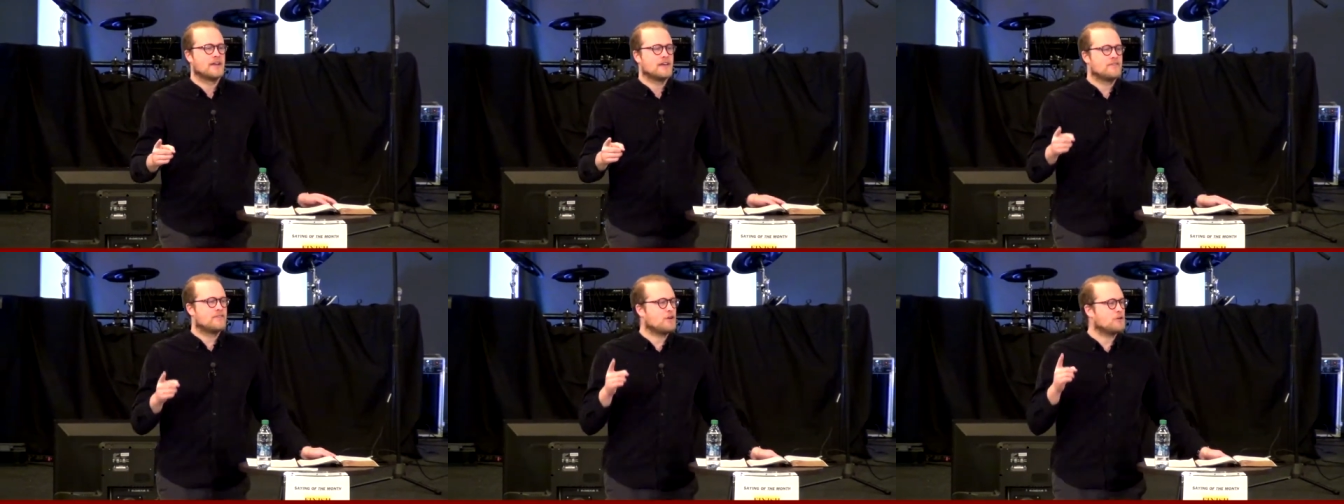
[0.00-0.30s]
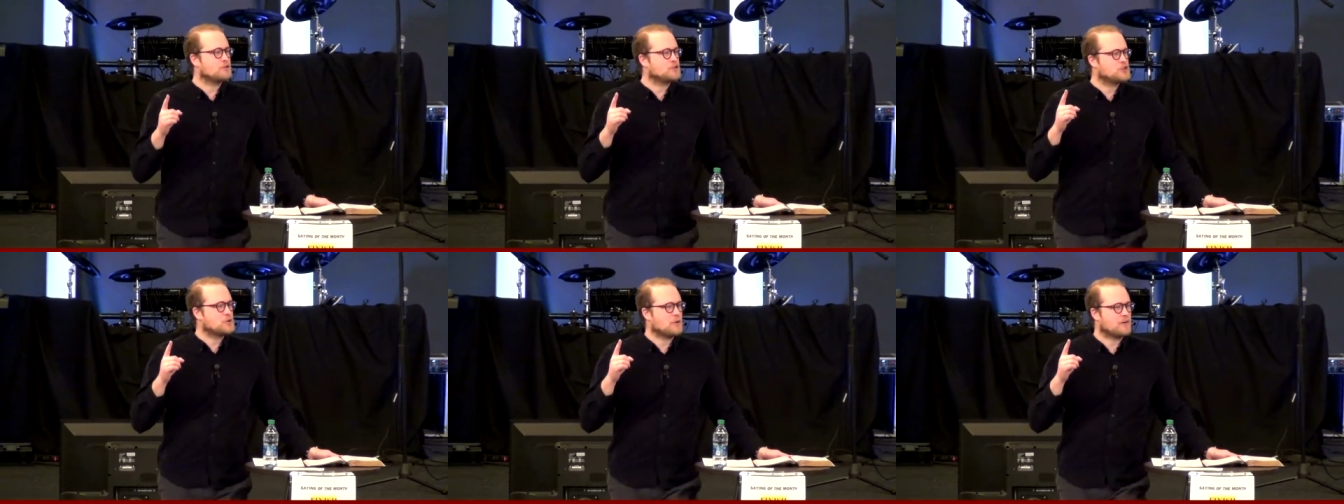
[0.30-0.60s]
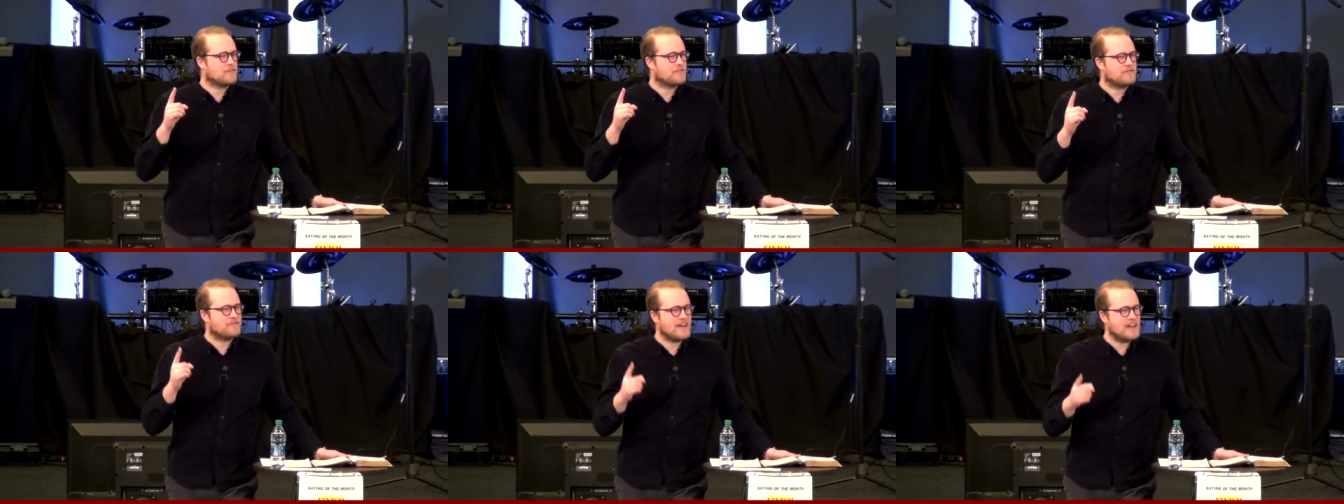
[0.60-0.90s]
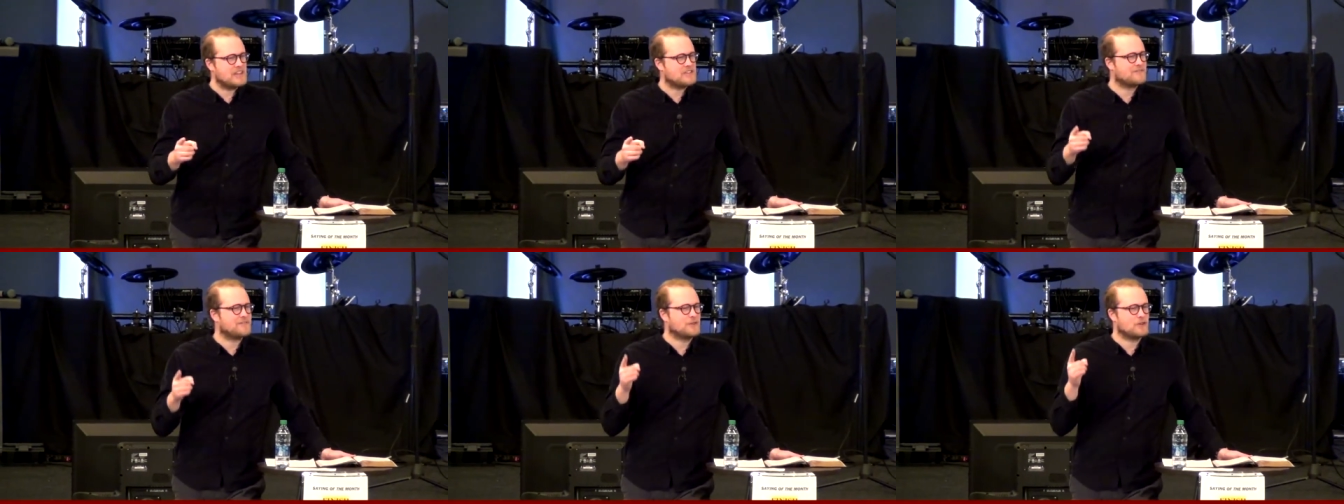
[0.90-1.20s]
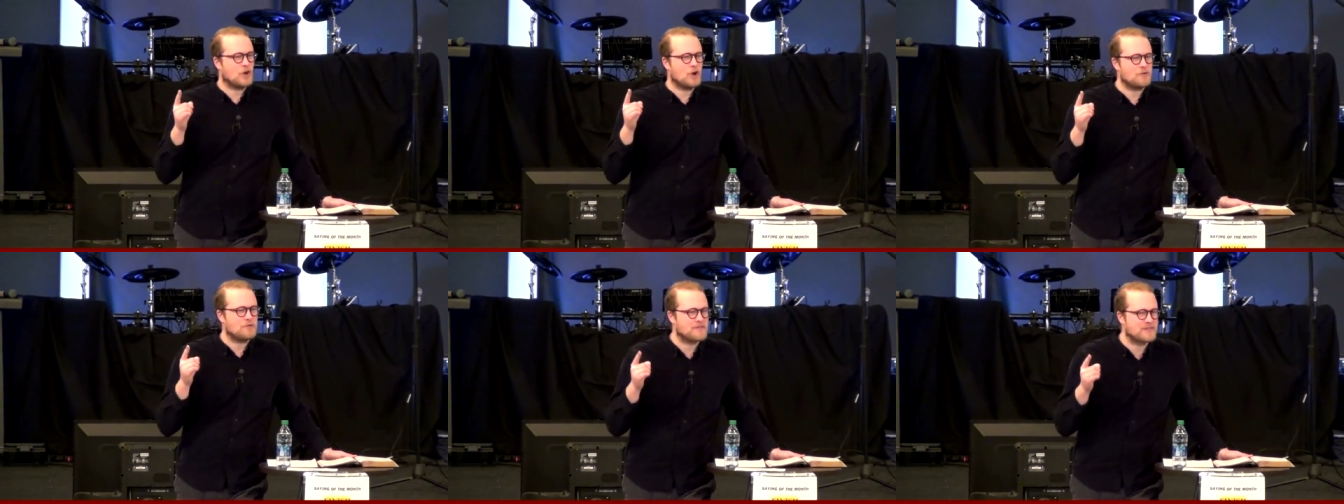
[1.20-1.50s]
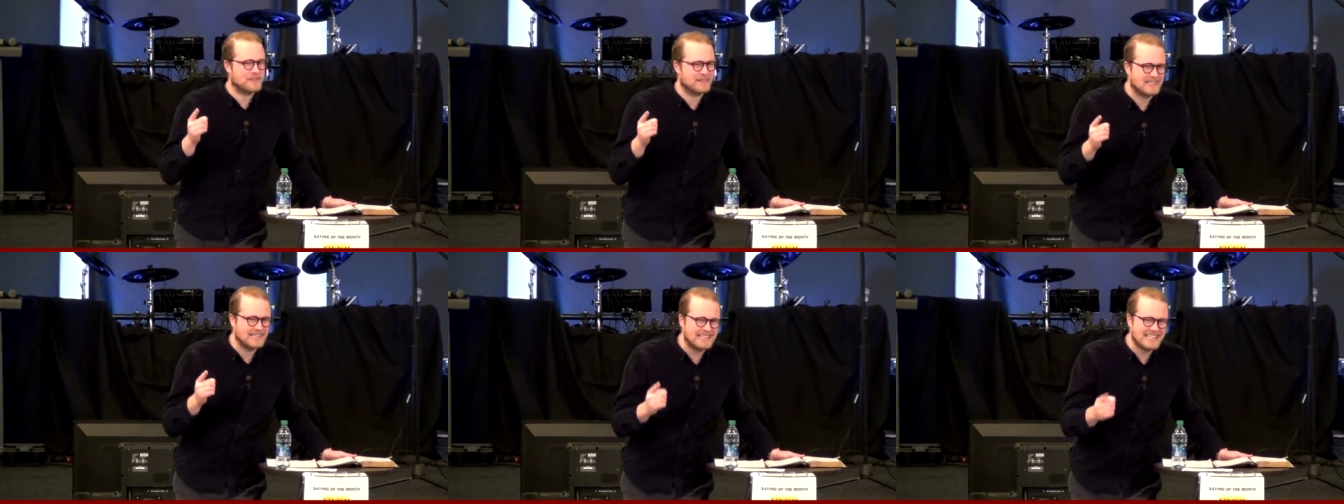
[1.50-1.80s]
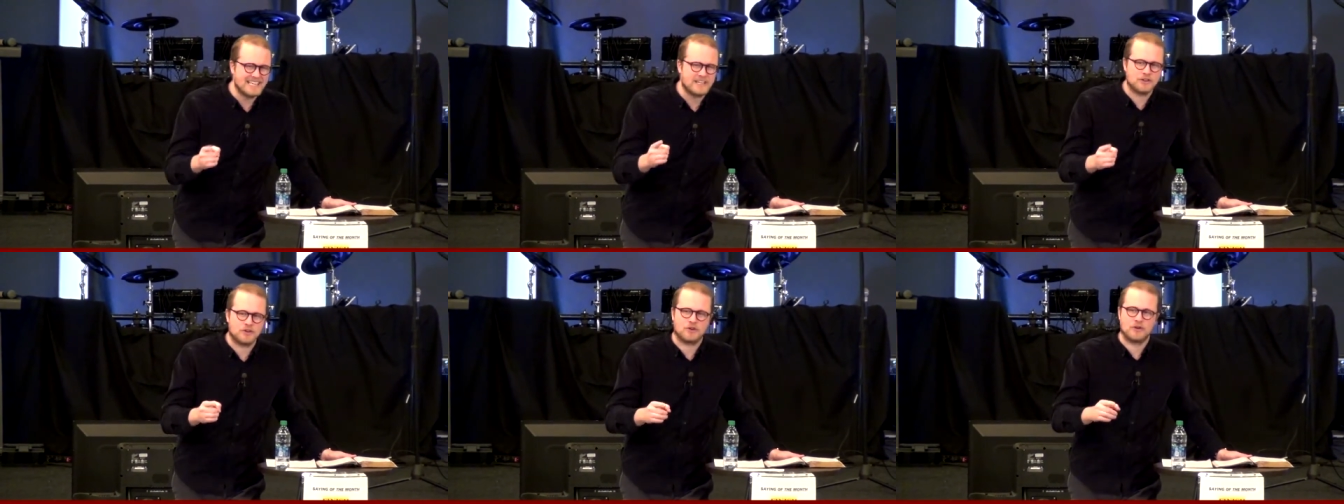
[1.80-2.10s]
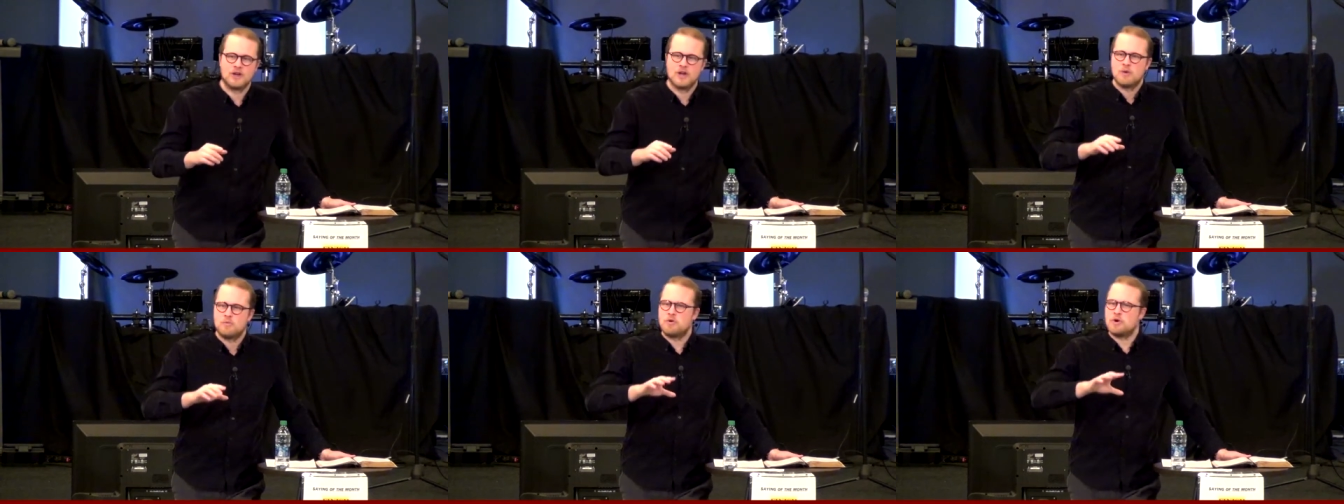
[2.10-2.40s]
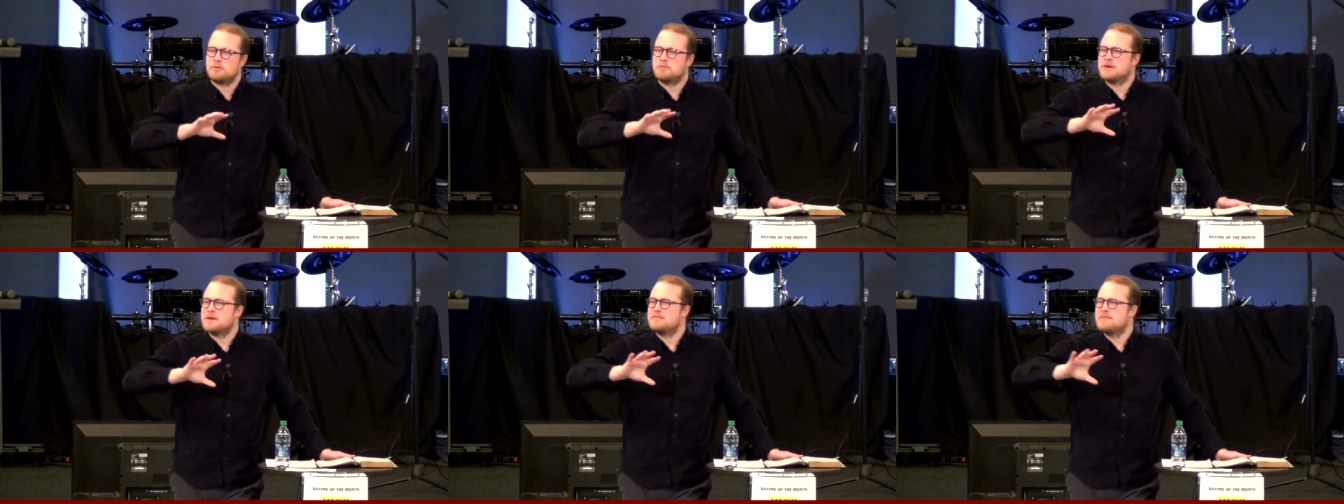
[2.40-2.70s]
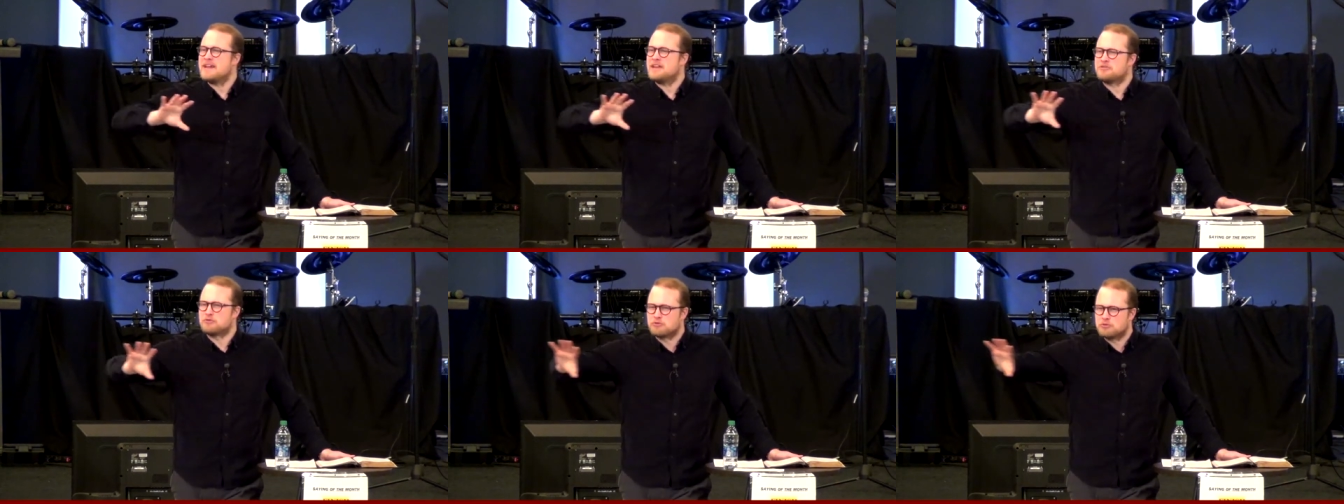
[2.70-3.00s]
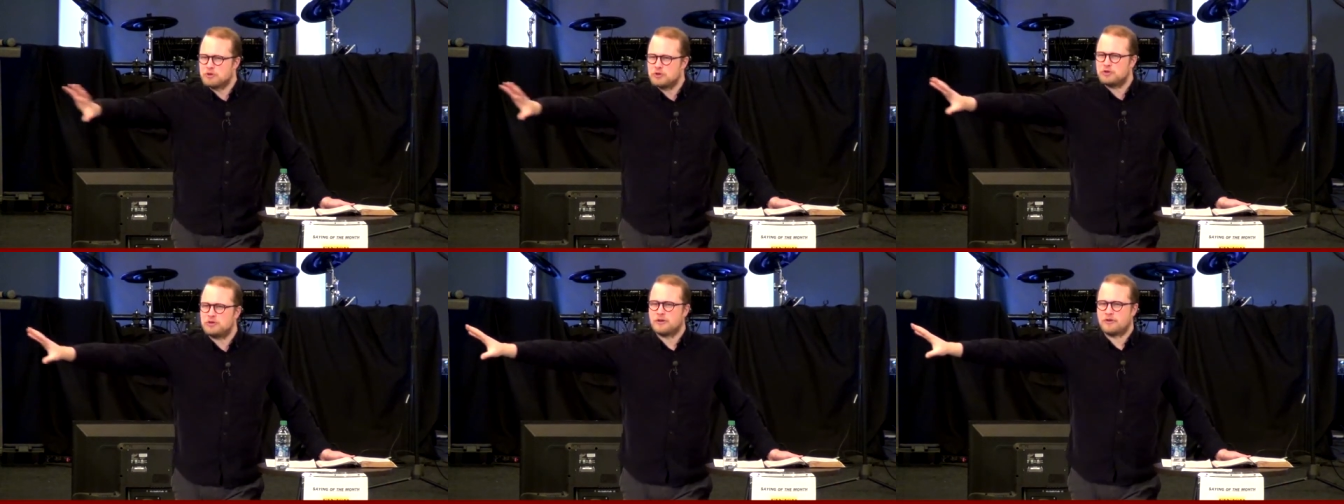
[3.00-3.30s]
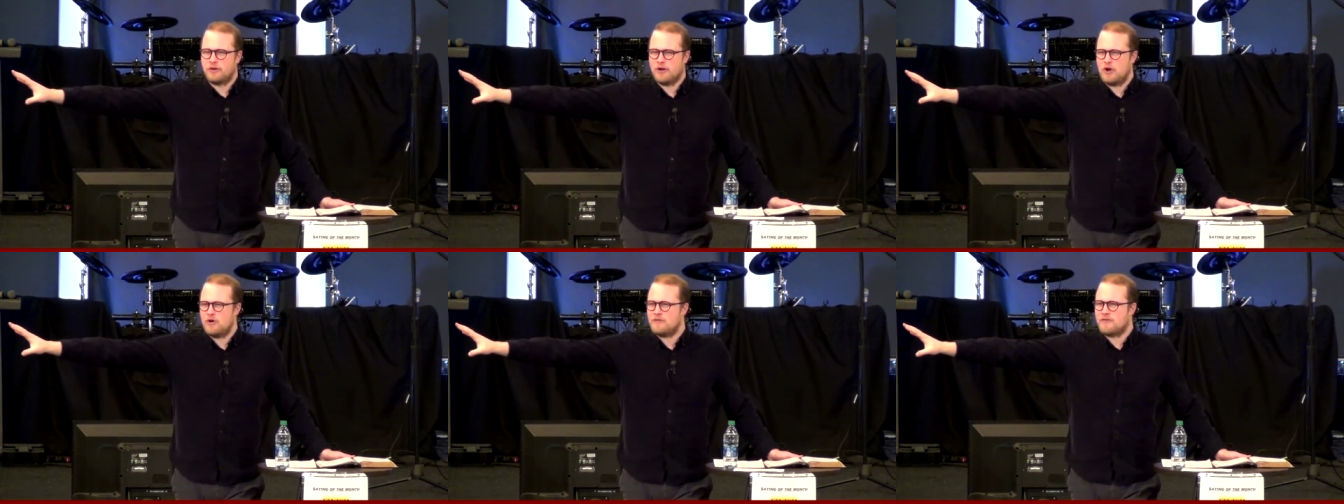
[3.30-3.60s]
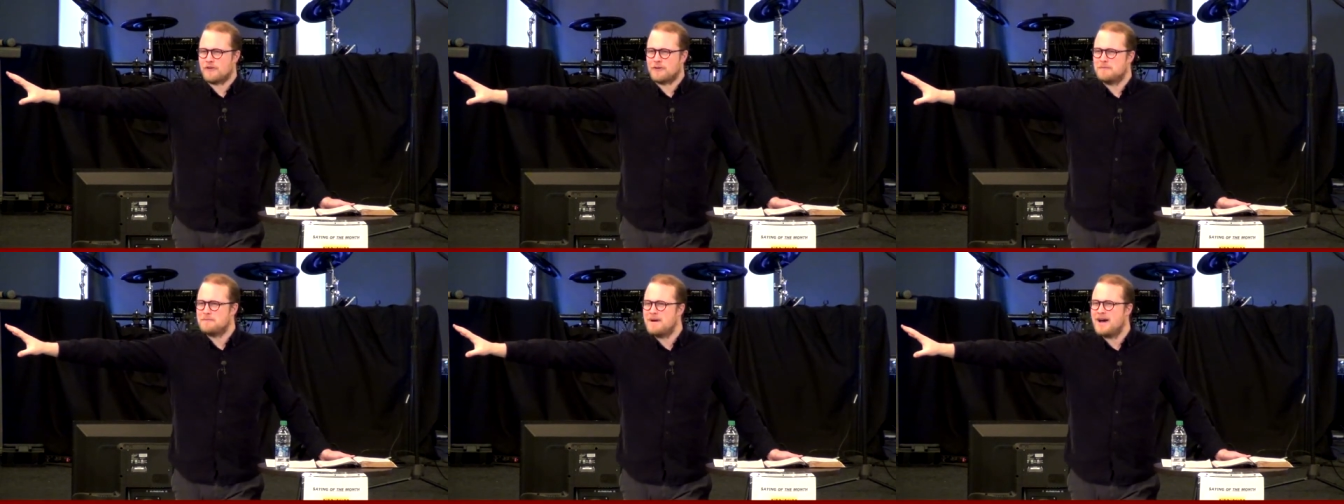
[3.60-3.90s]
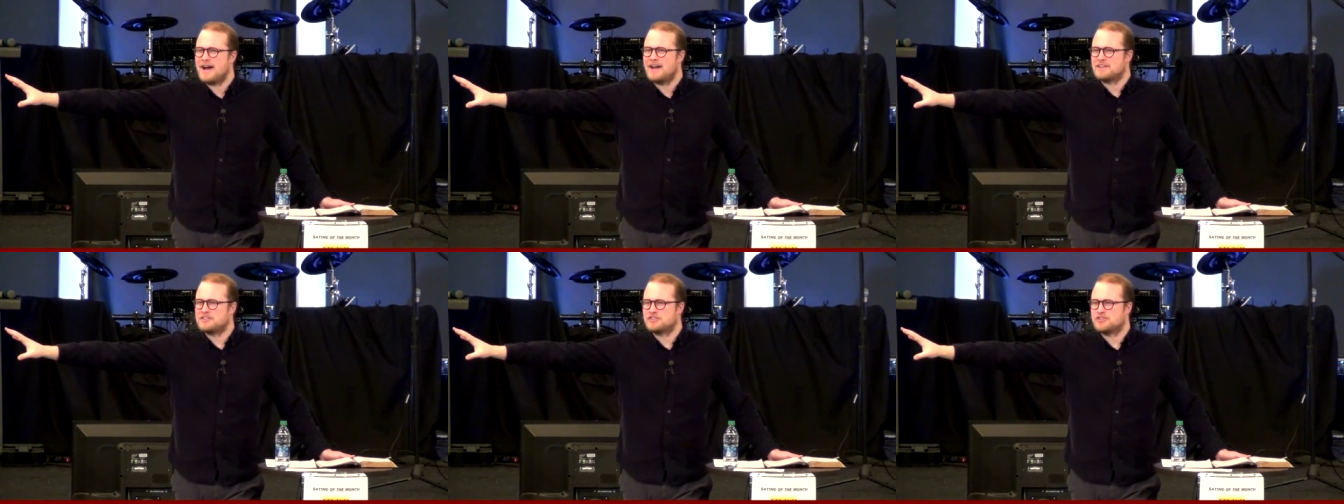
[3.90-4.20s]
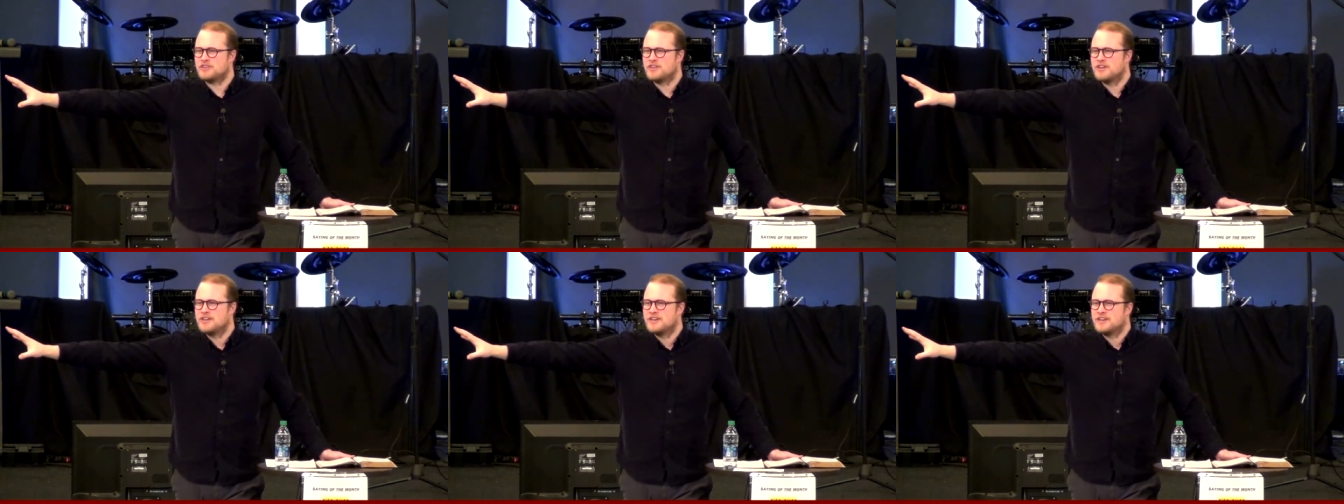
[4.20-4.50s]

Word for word: those who are faithful over the little will be made ruler over much.